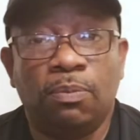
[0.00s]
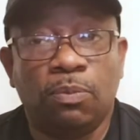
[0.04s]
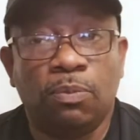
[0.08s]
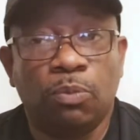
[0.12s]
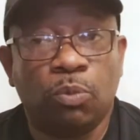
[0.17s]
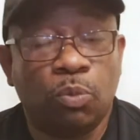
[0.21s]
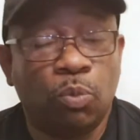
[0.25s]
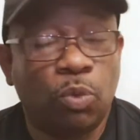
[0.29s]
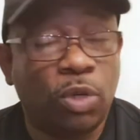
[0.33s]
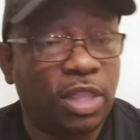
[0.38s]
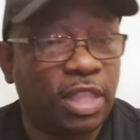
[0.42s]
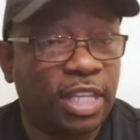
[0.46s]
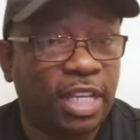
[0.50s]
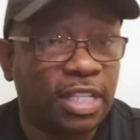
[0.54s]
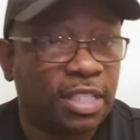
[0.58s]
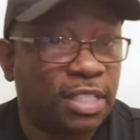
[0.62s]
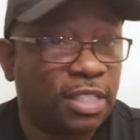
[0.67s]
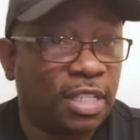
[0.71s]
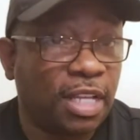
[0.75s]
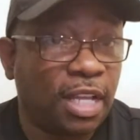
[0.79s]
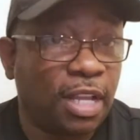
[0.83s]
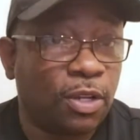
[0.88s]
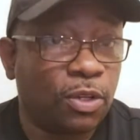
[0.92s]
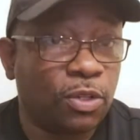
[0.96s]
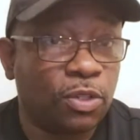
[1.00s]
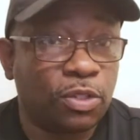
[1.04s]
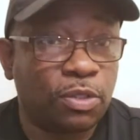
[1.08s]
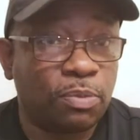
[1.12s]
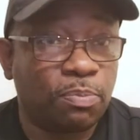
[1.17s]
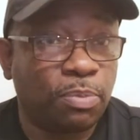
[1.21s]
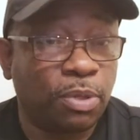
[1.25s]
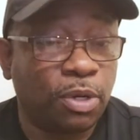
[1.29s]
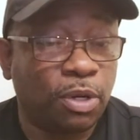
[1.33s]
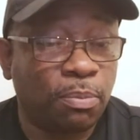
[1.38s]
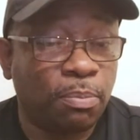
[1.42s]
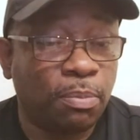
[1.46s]
$1,000
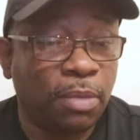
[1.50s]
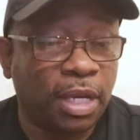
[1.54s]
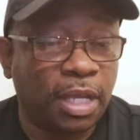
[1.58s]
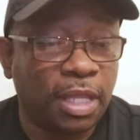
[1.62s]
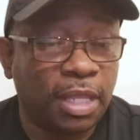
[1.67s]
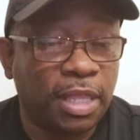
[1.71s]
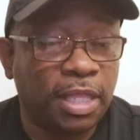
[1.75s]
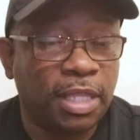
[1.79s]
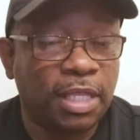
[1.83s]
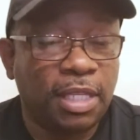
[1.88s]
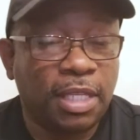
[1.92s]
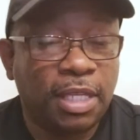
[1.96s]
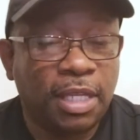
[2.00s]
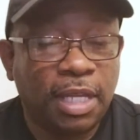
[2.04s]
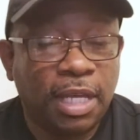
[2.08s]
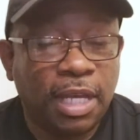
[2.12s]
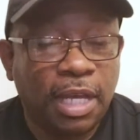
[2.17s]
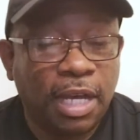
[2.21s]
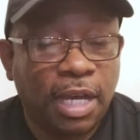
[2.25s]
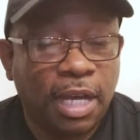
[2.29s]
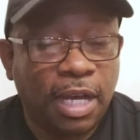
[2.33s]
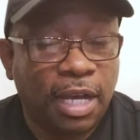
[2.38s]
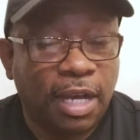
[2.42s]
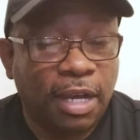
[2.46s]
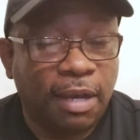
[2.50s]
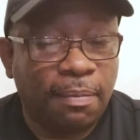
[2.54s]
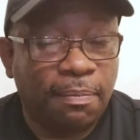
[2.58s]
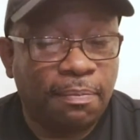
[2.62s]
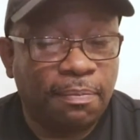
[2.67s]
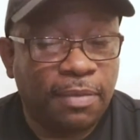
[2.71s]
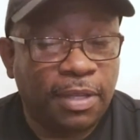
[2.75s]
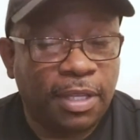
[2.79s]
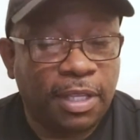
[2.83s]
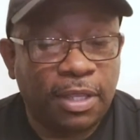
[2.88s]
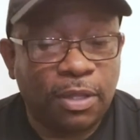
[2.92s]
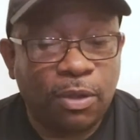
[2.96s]
per month,
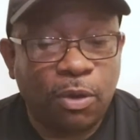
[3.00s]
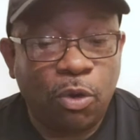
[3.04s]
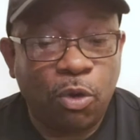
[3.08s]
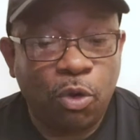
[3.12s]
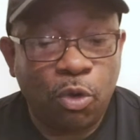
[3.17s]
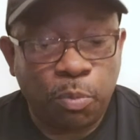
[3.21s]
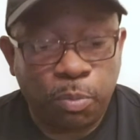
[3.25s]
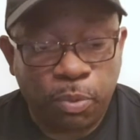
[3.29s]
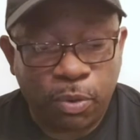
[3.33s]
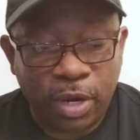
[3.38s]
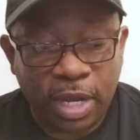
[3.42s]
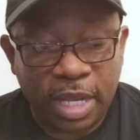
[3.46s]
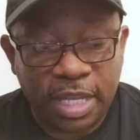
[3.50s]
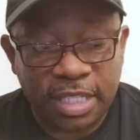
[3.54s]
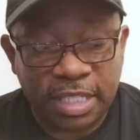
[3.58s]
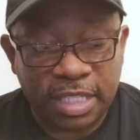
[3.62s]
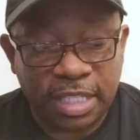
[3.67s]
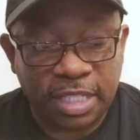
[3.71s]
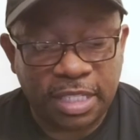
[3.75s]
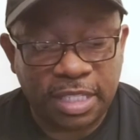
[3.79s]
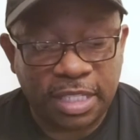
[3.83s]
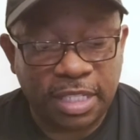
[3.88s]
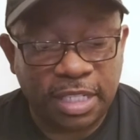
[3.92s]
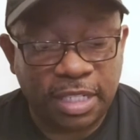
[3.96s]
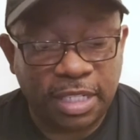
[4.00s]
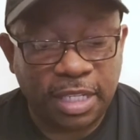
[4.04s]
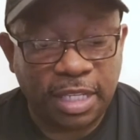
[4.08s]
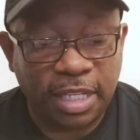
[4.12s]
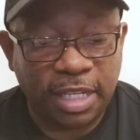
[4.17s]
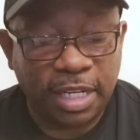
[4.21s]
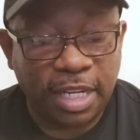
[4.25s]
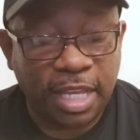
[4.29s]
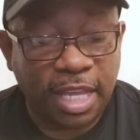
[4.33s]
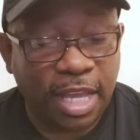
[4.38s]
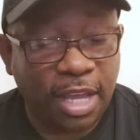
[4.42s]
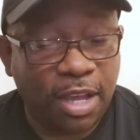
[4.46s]
and the whole process
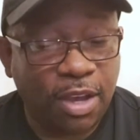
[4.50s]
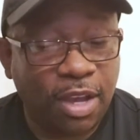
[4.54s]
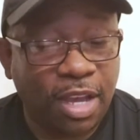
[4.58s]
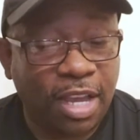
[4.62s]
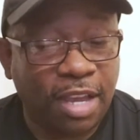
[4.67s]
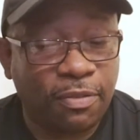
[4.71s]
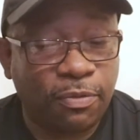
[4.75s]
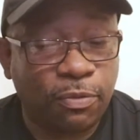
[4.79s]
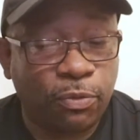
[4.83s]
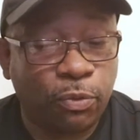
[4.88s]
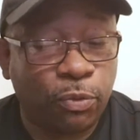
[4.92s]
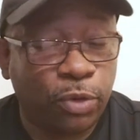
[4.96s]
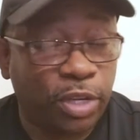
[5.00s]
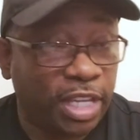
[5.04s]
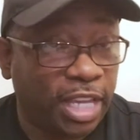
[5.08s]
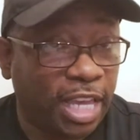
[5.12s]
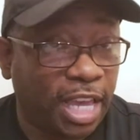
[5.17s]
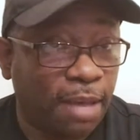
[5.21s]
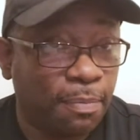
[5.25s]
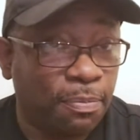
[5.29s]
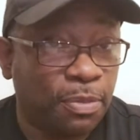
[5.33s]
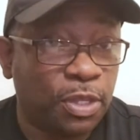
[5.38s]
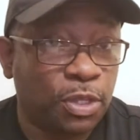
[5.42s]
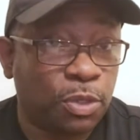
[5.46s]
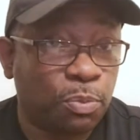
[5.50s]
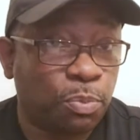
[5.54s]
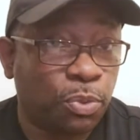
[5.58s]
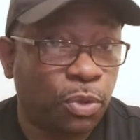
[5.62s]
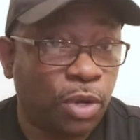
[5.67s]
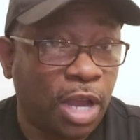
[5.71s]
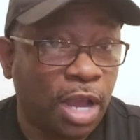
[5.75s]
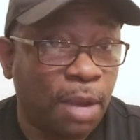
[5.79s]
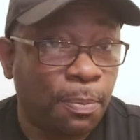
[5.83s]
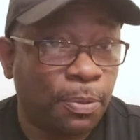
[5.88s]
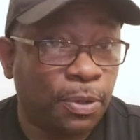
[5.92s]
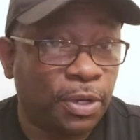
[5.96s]
and how I've rehabbed this
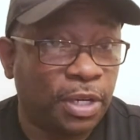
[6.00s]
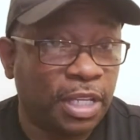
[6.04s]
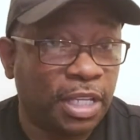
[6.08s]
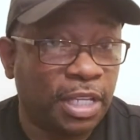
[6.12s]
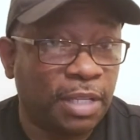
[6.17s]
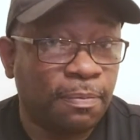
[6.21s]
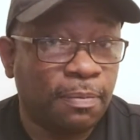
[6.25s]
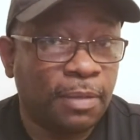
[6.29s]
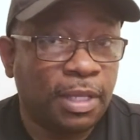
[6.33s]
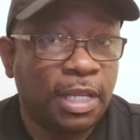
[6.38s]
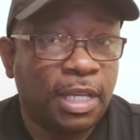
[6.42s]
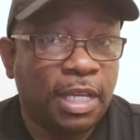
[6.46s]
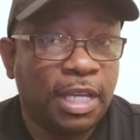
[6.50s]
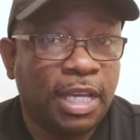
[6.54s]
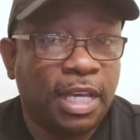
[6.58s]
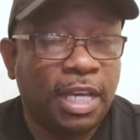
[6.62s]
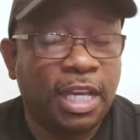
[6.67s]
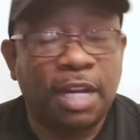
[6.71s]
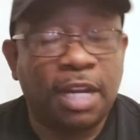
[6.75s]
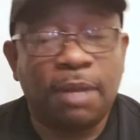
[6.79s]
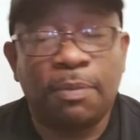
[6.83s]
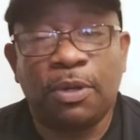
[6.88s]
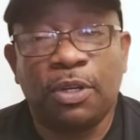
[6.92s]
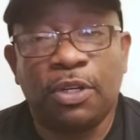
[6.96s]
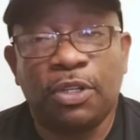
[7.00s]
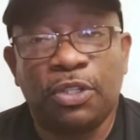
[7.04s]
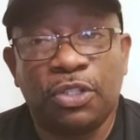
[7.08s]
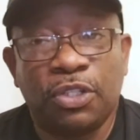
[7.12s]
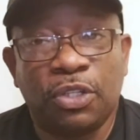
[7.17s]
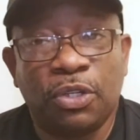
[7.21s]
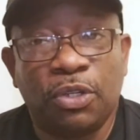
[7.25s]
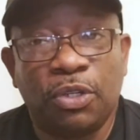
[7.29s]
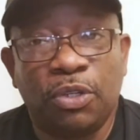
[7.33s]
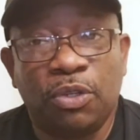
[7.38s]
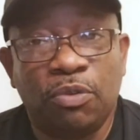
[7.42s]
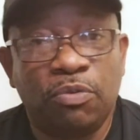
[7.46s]
property. And I'm going to
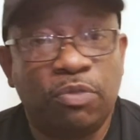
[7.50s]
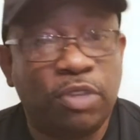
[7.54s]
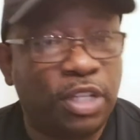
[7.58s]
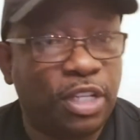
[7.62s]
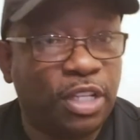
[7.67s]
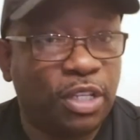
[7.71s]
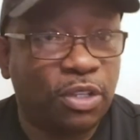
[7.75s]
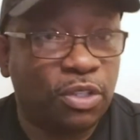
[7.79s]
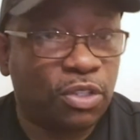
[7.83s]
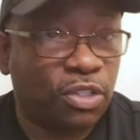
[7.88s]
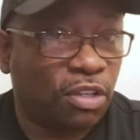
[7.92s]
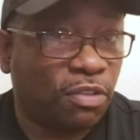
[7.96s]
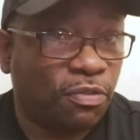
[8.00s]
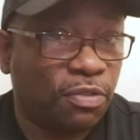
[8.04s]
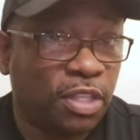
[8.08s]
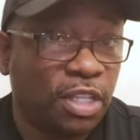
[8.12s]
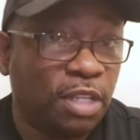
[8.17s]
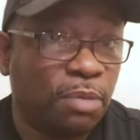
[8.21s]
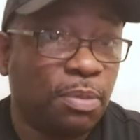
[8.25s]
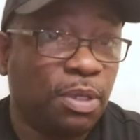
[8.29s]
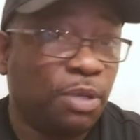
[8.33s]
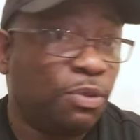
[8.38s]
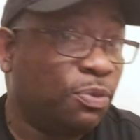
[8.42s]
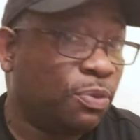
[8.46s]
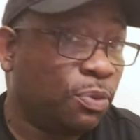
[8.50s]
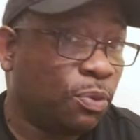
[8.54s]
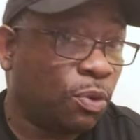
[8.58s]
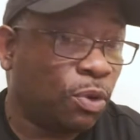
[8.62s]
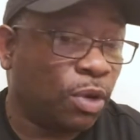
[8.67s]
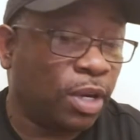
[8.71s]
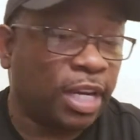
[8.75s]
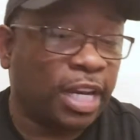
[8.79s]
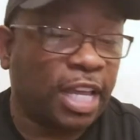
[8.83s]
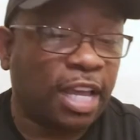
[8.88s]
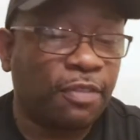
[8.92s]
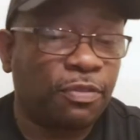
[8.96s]
show you videos of the
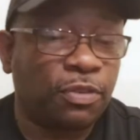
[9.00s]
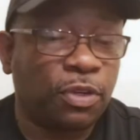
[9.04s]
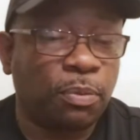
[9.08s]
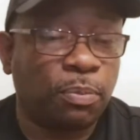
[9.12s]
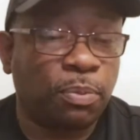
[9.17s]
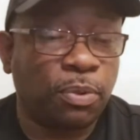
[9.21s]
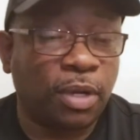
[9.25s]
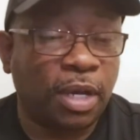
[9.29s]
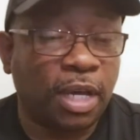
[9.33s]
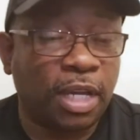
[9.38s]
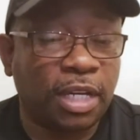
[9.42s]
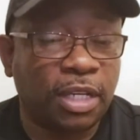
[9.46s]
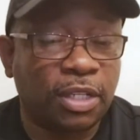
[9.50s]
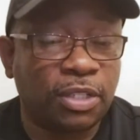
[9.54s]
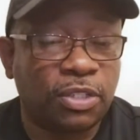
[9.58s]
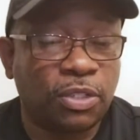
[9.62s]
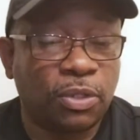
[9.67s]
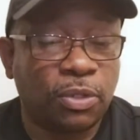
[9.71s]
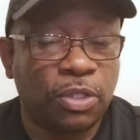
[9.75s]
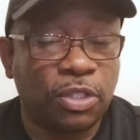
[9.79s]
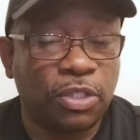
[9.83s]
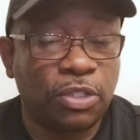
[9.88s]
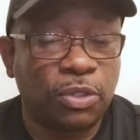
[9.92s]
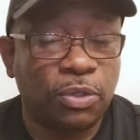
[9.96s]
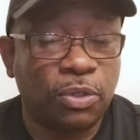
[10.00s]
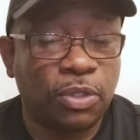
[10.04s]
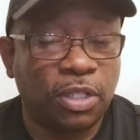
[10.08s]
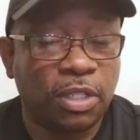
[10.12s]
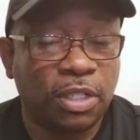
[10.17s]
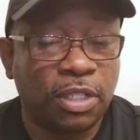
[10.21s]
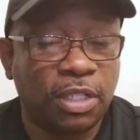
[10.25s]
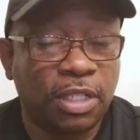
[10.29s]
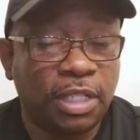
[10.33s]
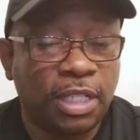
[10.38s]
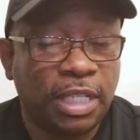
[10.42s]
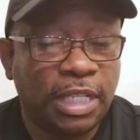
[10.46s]
before and after product so that you
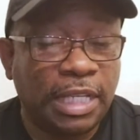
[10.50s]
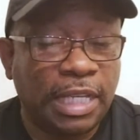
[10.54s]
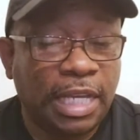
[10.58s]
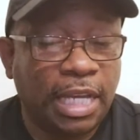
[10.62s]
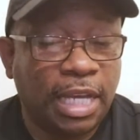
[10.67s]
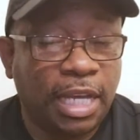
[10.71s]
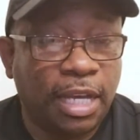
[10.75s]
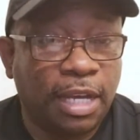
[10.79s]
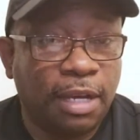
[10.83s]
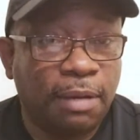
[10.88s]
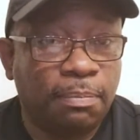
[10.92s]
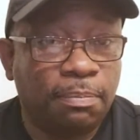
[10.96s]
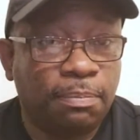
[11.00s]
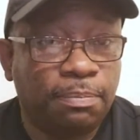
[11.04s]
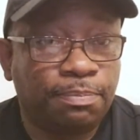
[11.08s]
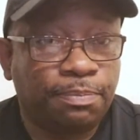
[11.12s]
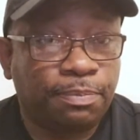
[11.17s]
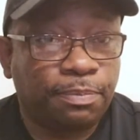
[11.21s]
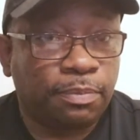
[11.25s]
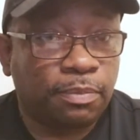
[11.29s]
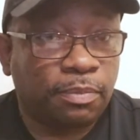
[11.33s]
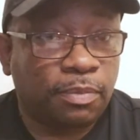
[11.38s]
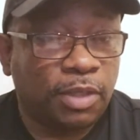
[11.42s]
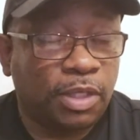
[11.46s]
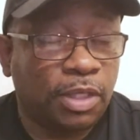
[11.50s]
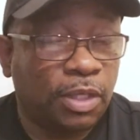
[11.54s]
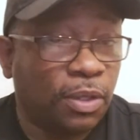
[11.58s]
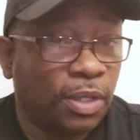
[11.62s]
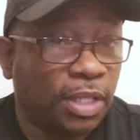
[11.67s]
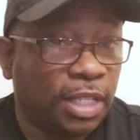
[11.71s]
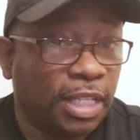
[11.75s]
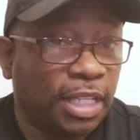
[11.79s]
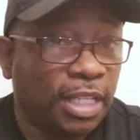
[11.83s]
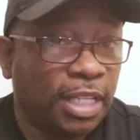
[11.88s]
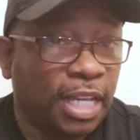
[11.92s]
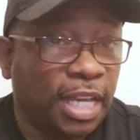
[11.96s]
can
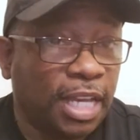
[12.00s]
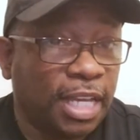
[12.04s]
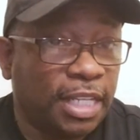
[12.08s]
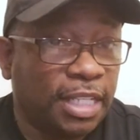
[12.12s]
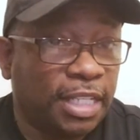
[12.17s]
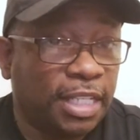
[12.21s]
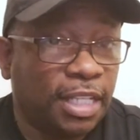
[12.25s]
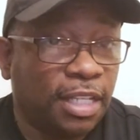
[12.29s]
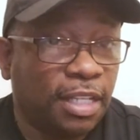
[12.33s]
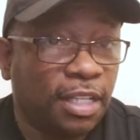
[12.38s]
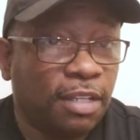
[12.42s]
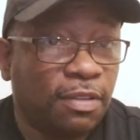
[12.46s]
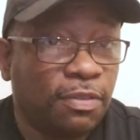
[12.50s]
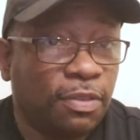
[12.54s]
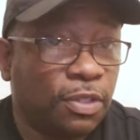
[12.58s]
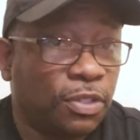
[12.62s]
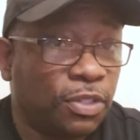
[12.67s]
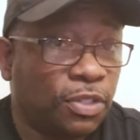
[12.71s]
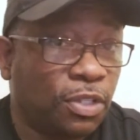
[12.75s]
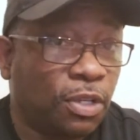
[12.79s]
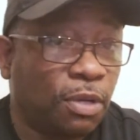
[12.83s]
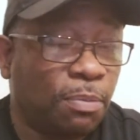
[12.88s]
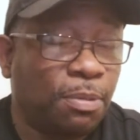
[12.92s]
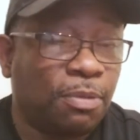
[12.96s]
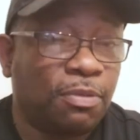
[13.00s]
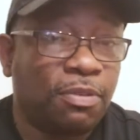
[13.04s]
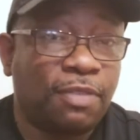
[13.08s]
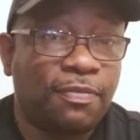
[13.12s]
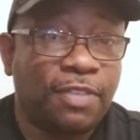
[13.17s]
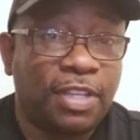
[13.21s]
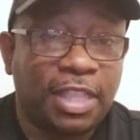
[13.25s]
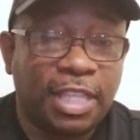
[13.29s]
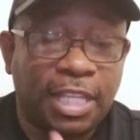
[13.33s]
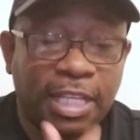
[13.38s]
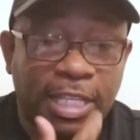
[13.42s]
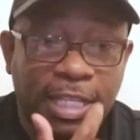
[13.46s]
get an idea of the scope of
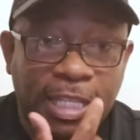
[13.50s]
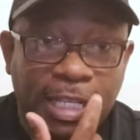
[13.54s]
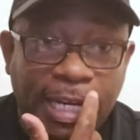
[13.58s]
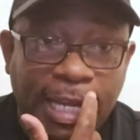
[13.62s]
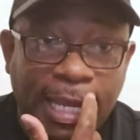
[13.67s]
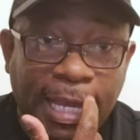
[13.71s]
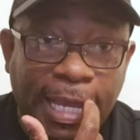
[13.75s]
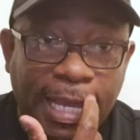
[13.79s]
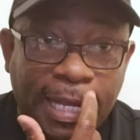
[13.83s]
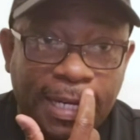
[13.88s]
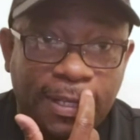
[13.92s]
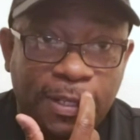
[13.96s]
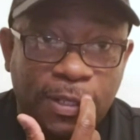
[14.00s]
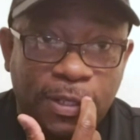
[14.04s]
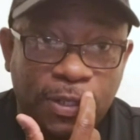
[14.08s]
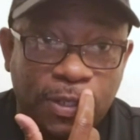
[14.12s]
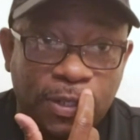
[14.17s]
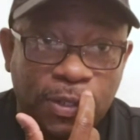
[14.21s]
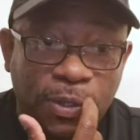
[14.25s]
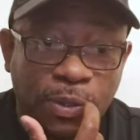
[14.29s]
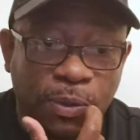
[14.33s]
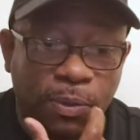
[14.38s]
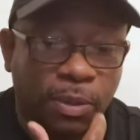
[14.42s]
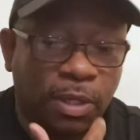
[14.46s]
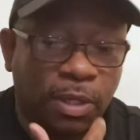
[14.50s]
everything that I had to do.